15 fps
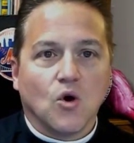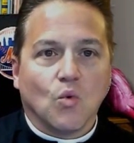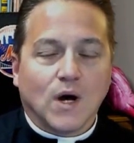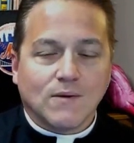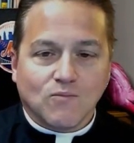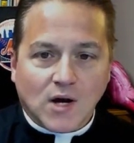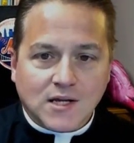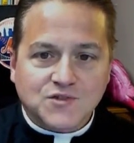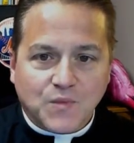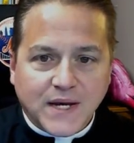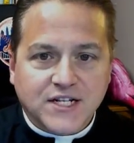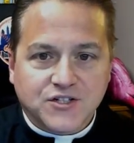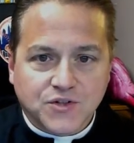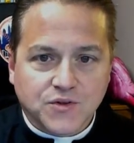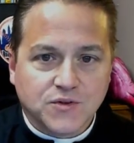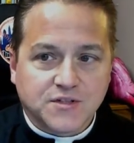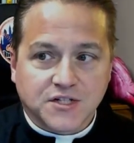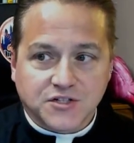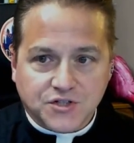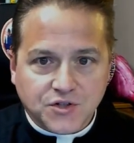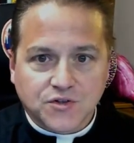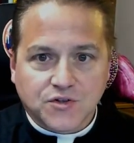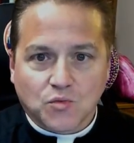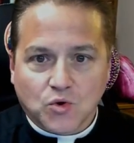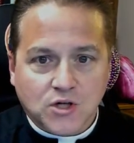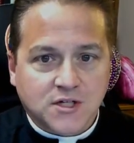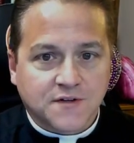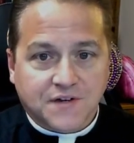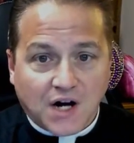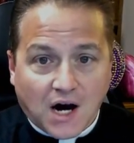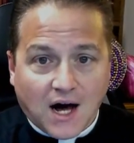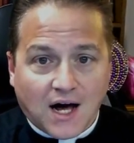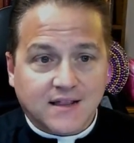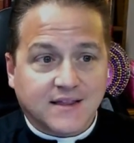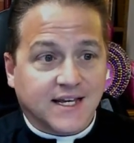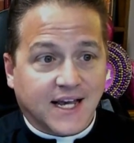What must we do to do the work of God?